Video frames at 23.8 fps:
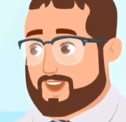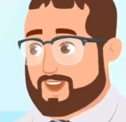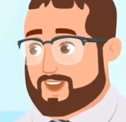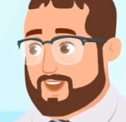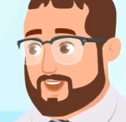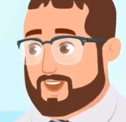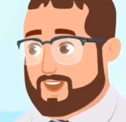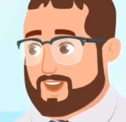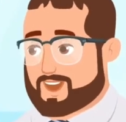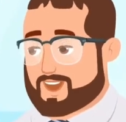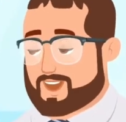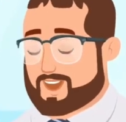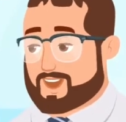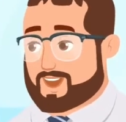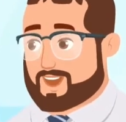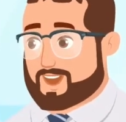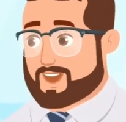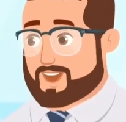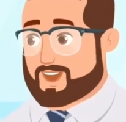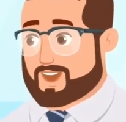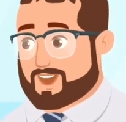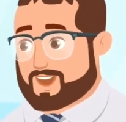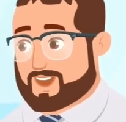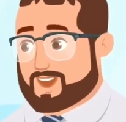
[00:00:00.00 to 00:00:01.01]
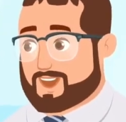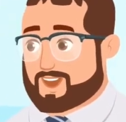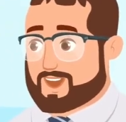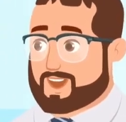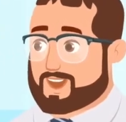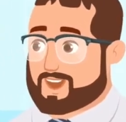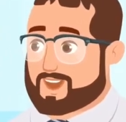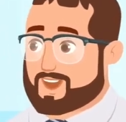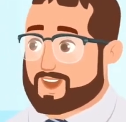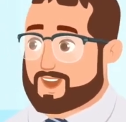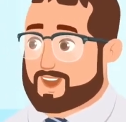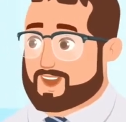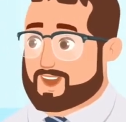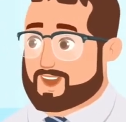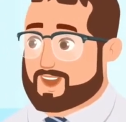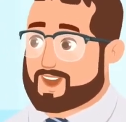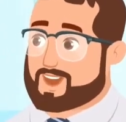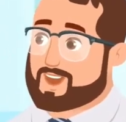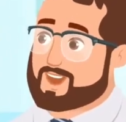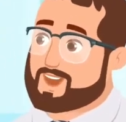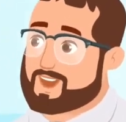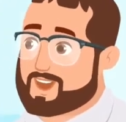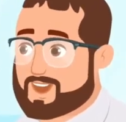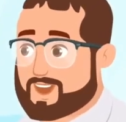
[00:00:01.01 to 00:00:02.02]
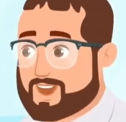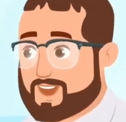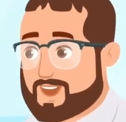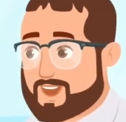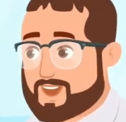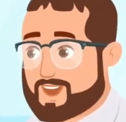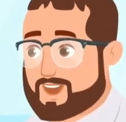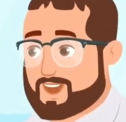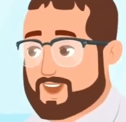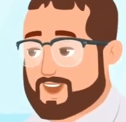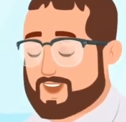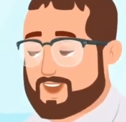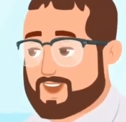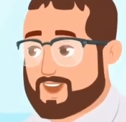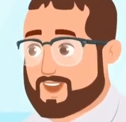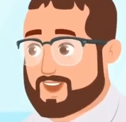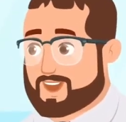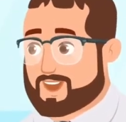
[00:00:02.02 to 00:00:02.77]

here is under, n'okpuru.